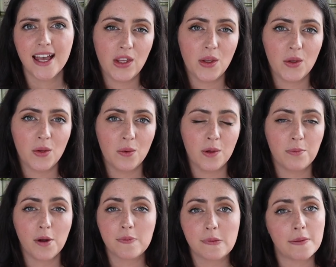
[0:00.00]
you will
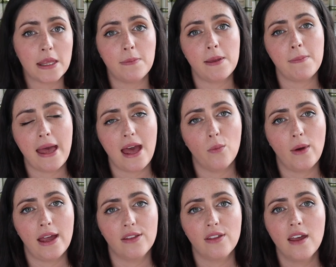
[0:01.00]
probably be met
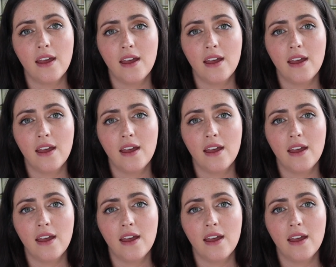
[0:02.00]
with